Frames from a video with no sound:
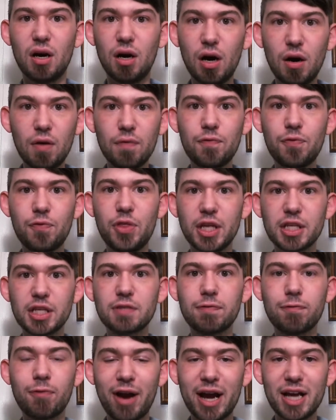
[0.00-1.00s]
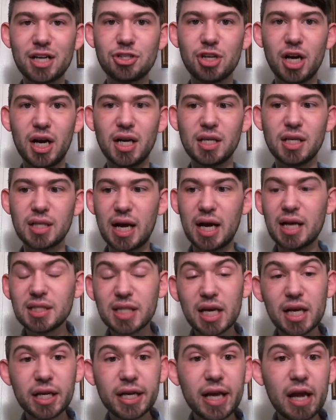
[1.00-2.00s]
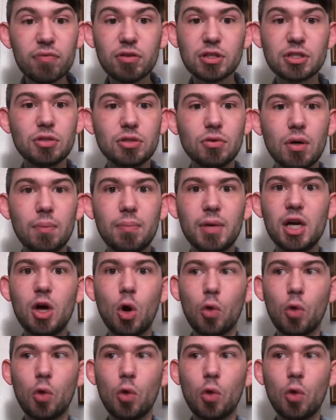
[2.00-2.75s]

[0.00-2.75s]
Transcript: of this franchise. I say give it to him.